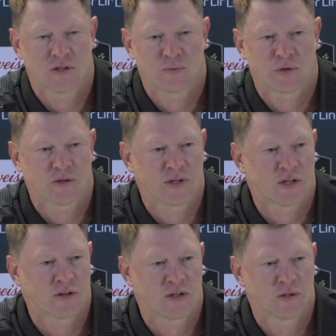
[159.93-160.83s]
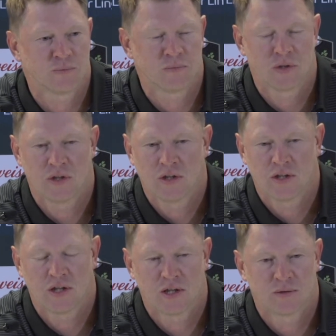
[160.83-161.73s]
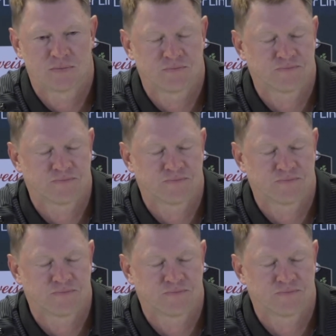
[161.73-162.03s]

I want to thank them. The